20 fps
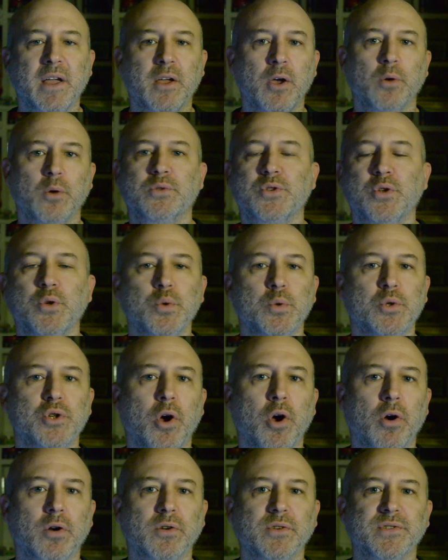go to
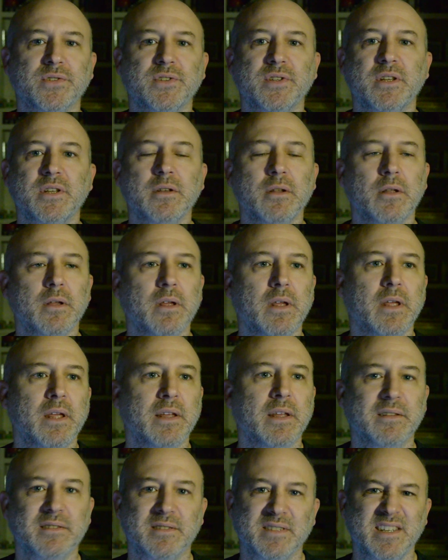Charleston
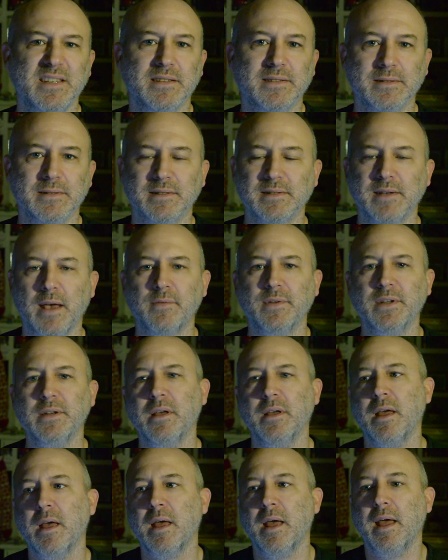in season 7,